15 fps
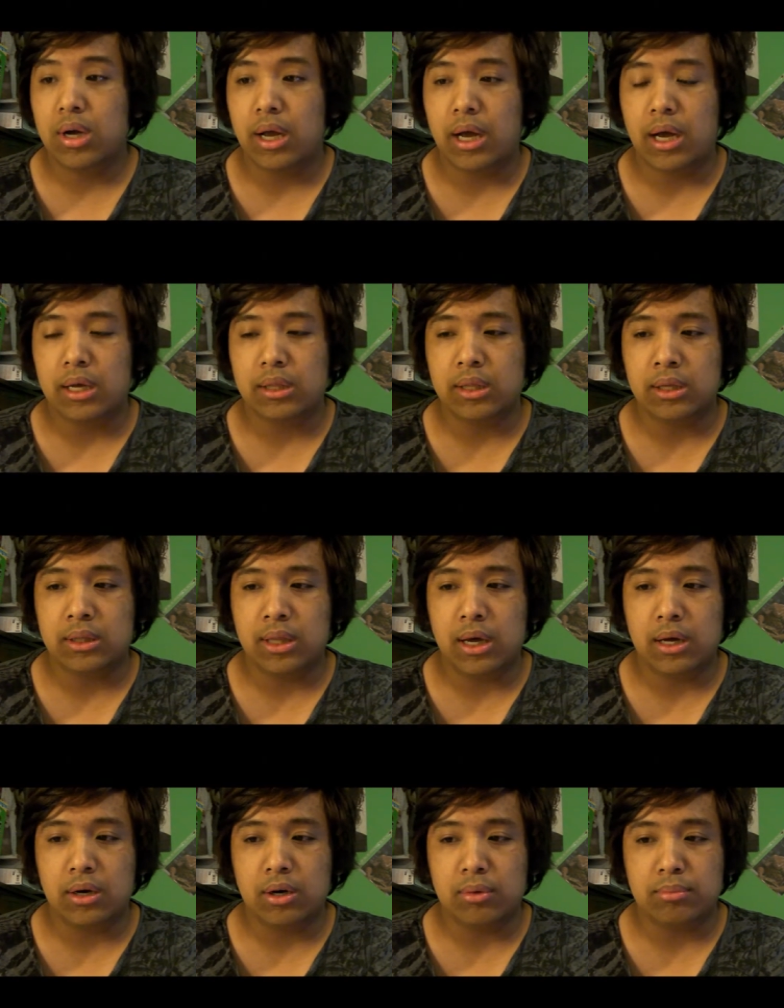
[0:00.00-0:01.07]
I think
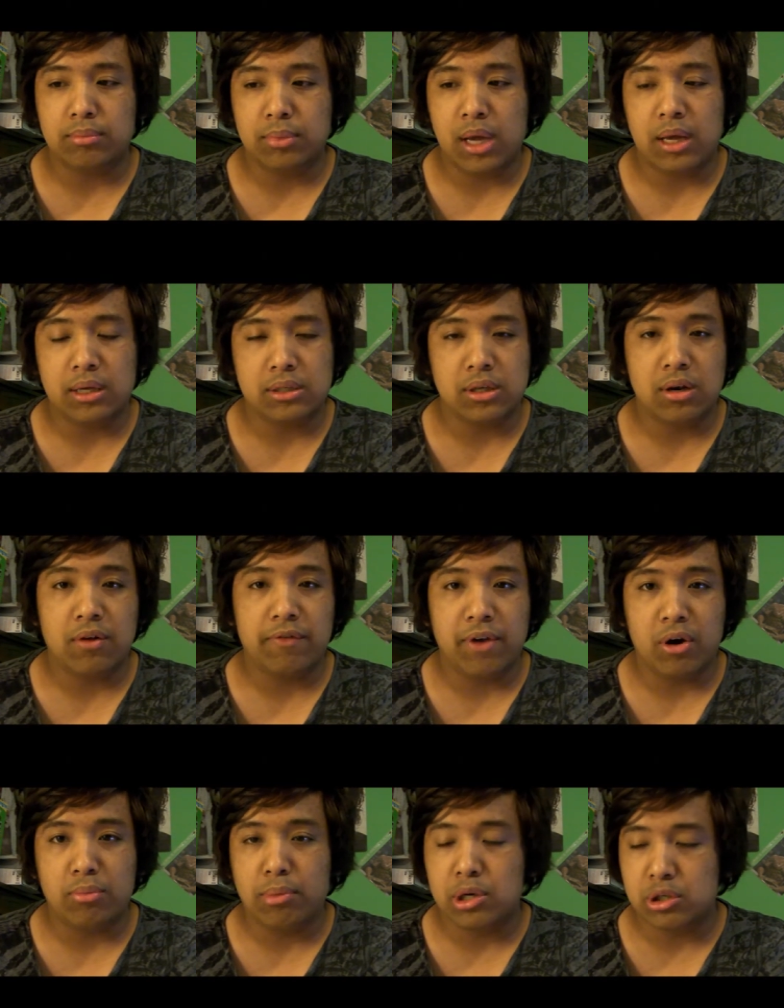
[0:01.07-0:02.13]
that, yeah, he's going to
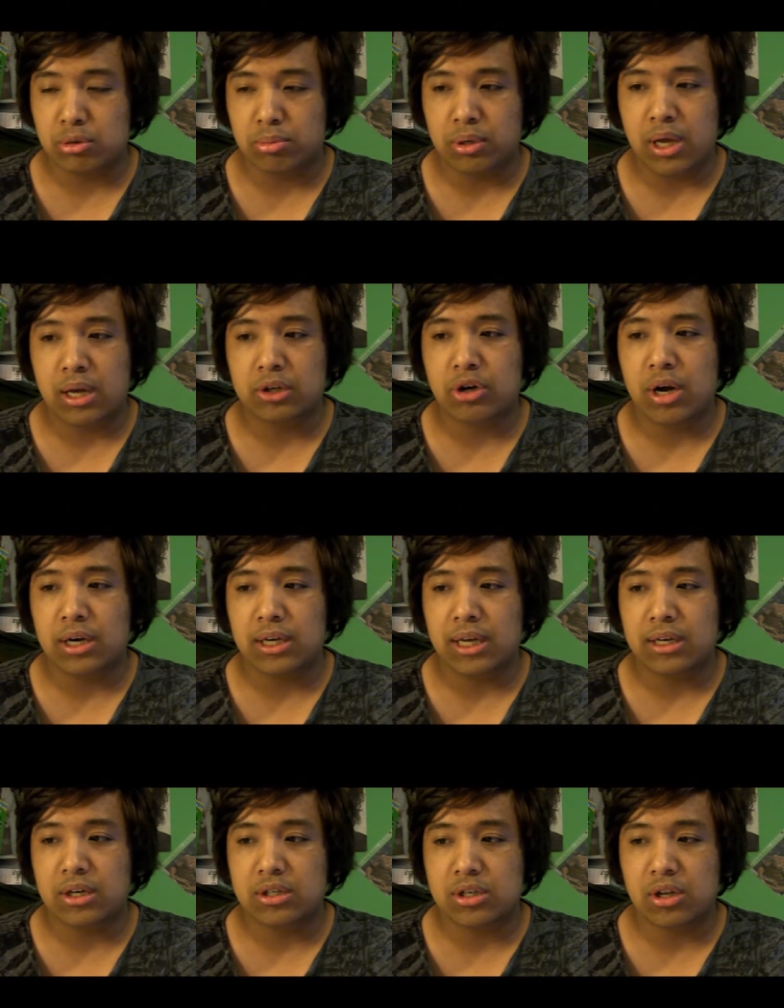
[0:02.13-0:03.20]
fail miserably at trying to
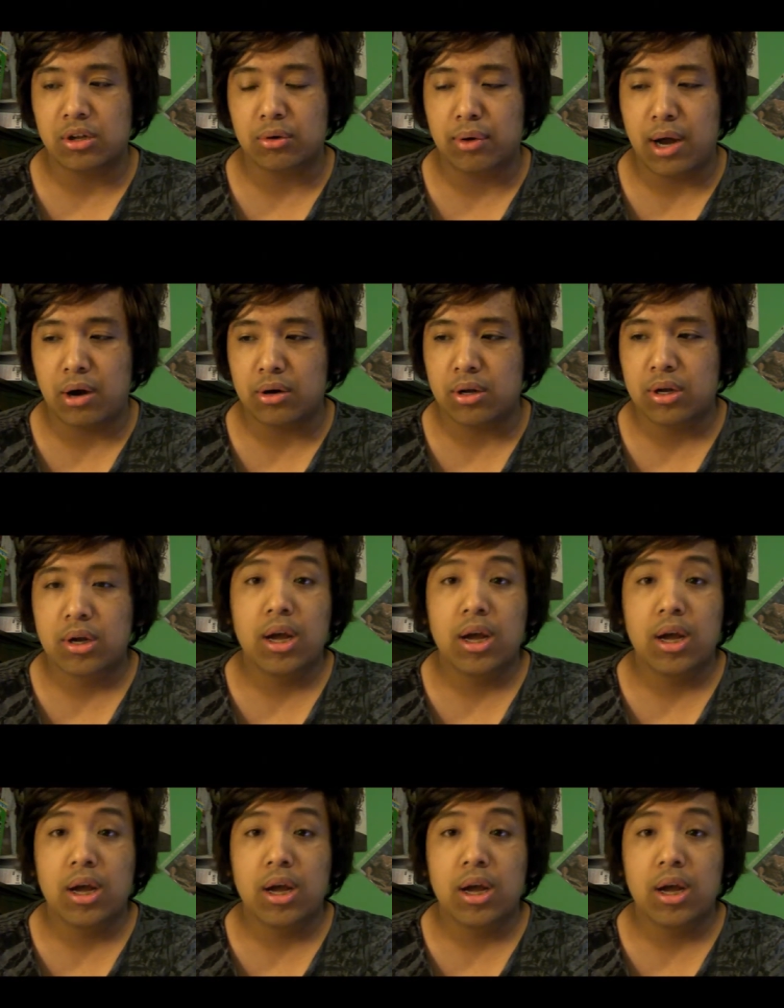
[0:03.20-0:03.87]
get this to the ground.